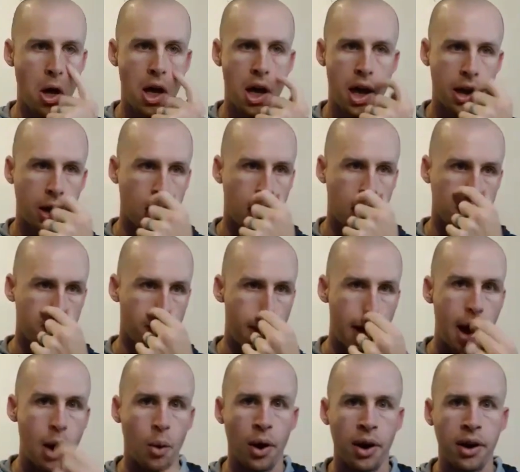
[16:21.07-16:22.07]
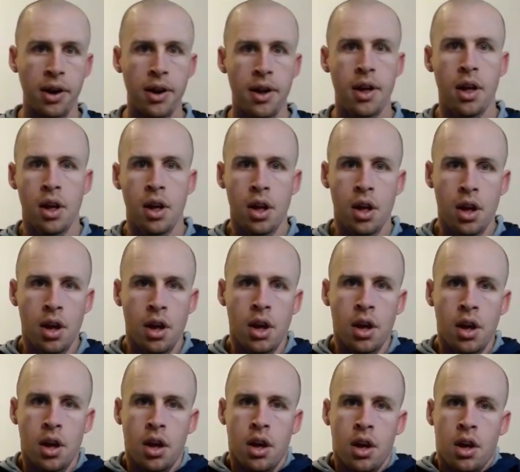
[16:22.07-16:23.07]
hang on for that one.
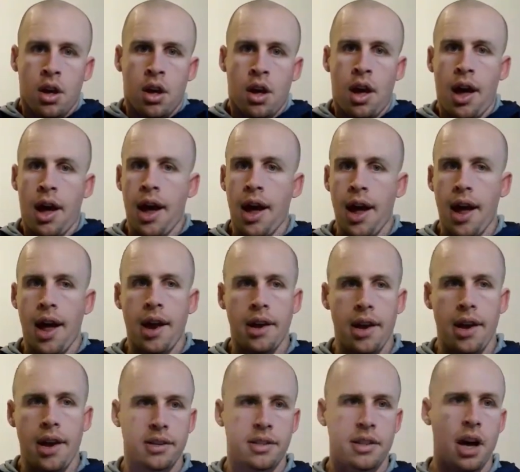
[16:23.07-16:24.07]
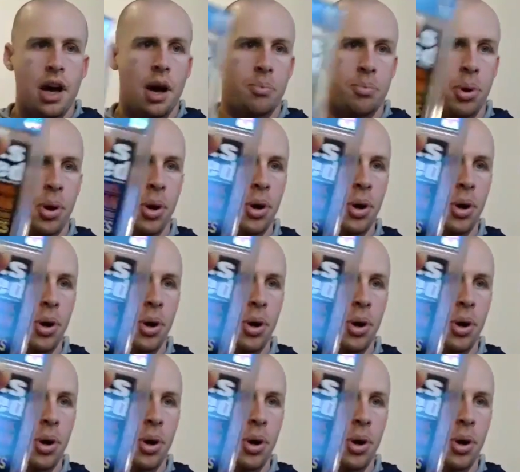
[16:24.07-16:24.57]
And next up,